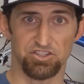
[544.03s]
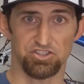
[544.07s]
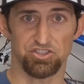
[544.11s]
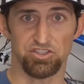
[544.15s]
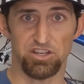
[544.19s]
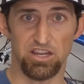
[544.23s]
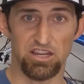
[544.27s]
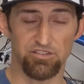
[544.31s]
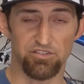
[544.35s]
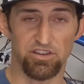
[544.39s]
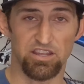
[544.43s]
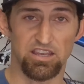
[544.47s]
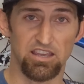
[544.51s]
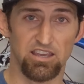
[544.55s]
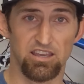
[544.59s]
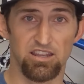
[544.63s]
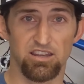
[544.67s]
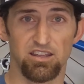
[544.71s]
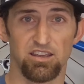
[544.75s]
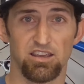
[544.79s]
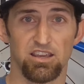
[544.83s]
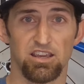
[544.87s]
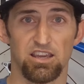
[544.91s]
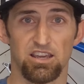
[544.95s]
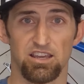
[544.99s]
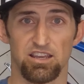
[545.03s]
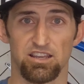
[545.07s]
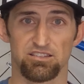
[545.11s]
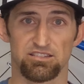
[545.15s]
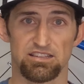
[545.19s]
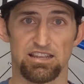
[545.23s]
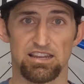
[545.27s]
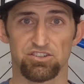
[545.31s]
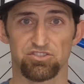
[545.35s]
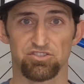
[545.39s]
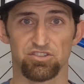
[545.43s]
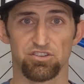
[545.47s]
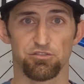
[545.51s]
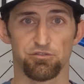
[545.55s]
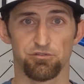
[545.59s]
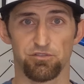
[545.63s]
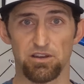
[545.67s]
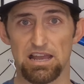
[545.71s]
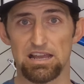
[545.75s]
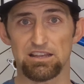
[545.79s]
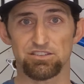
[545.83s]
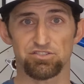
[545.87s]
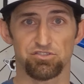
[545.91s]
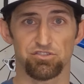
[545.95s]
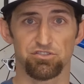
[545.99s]
shaved head, is actually
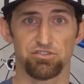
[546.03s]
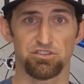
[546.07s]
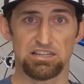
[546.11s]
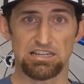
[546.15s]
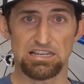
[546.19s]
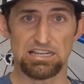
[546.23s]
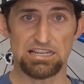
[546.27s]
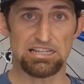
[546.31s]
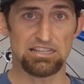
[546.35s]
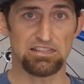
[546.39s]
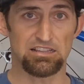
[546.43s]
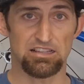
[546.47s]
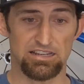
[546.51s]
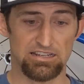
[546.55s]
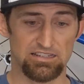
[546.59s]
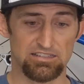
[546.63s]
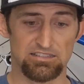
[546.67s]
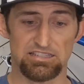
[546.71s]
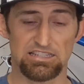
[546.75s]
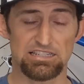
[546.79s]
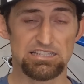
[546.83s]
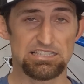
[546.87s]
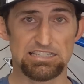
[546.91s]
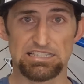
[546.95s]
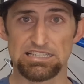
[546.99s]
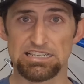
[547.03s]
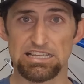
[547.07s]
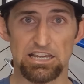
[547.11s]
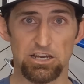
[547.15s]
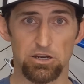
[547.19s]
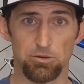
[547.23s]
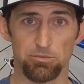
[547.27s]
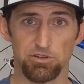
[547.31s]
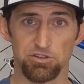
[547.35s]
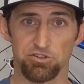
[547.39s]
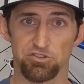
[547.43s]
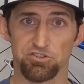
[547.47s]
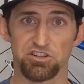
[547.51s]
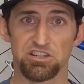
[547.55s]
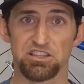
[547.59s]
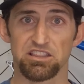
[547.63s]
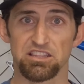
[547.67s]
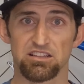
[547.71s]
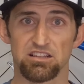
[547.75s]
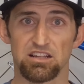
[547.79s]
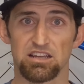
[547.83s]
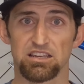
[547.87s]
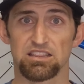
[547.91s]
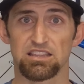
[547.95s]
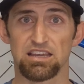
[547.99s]
faster than any like TT helmet or
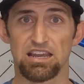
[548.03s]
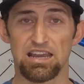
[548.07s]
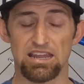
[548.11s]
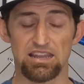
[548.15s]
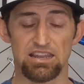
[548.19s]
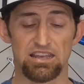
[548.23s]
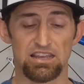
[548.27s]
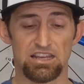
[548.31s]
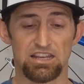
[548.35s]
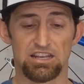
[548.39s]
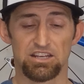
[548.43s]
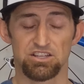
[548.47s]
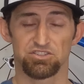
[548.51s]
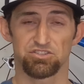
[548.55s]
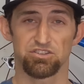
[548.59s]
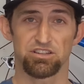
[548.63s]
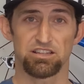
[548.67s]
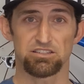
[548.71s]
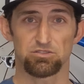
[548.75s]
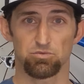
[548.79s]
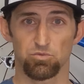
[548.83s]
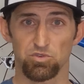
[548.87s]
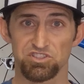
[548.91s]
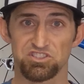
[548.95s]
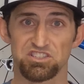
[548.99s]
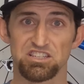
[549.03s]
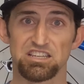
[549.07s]
anything like that. So that's, once